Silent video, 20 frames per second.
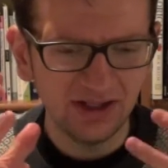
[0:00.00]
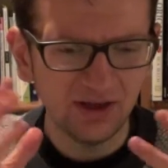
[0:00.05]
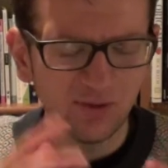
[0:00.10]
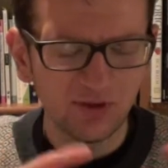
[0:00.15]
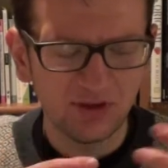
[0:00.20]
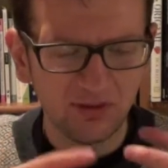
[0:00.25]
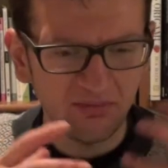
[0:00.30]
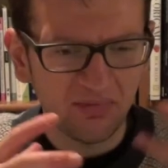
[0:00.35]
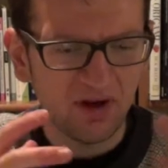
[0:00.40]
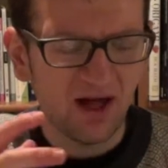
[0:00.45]

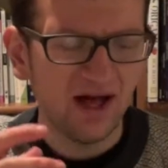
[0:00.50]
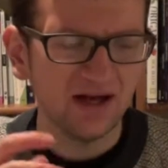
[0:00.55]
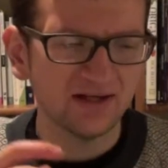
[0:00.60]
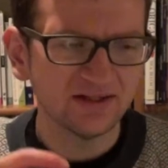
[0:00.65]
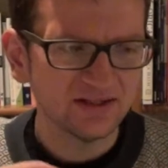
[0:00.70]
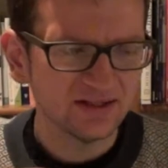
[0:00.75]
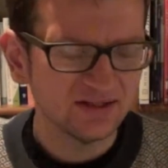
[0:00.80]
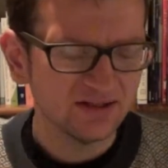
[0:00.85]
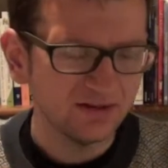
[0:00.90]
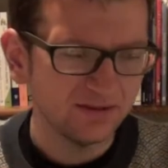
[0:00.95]
with the
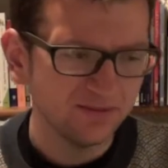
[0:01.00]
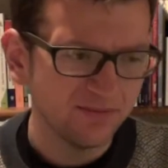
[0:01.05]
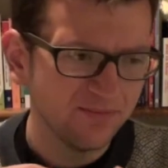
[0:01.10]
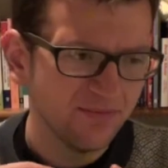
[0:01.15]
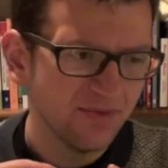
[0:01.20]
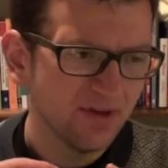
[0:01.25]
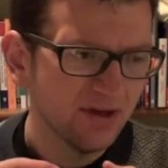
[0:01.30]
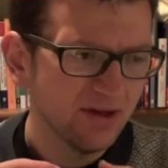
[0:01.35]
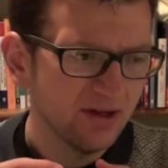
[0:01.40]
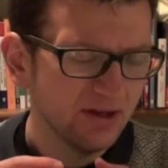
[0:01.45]
past, and
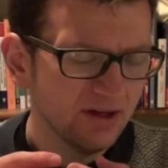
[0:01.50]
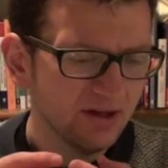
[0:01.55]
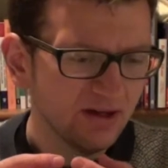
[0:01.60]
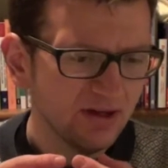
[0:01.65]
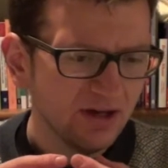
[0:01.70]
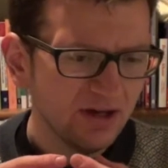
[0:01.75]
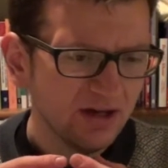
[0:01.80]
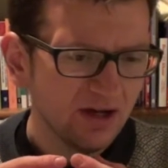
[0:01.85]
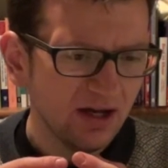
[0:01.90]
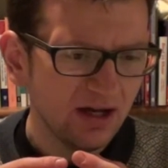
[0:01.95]

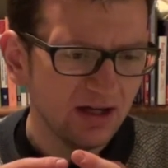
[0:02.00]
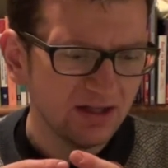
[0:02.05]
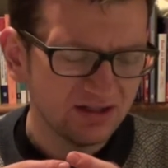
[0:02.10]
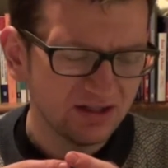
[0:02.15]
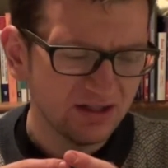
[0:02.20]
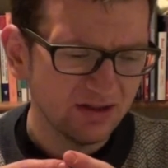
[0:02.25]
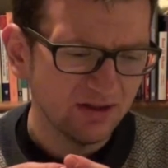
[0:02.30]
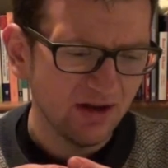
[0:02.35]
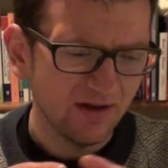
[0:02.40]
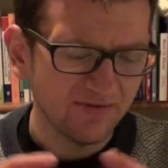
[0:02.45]
it's
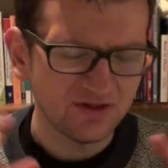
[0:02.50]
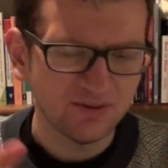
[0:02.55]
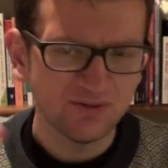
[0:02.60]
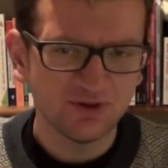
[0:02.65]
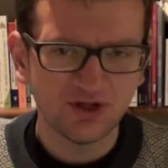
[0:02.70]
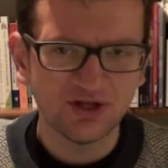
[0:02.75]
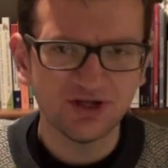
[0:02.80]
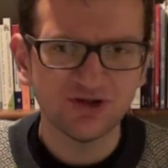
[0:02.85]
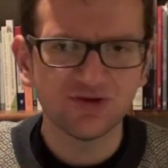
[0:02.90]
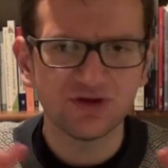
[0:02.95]
going to have so
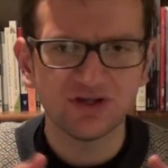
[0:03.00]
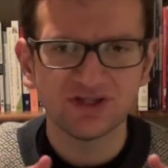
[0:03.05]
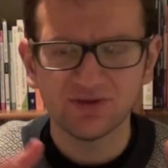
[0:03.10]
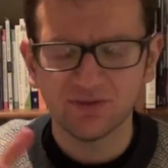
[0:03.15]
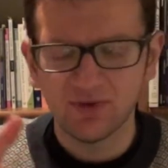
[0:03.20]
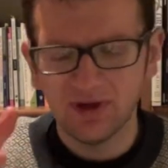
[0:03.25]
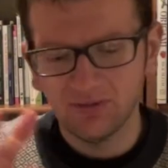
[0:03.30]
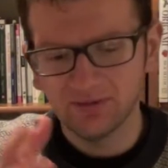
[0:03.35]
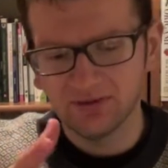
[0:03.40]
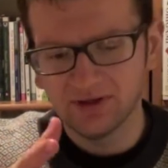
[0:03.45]
much interest
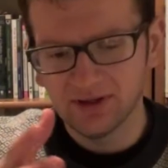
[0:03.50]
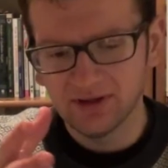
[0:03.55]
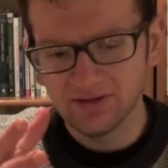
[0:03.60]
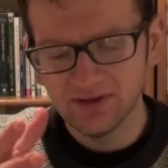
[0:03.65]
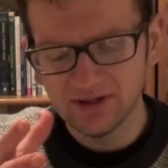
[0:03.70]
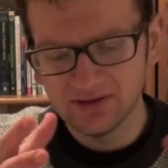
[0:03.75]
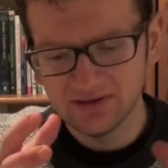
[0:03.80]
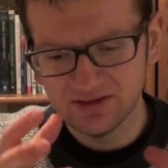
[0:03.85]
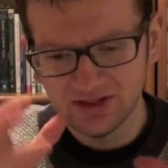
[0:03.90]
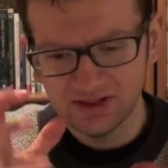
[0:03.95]
around it, and
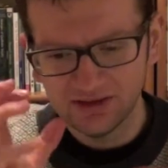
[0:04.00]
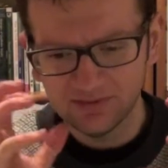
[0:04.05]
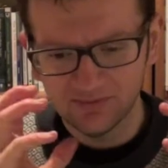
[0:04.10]
then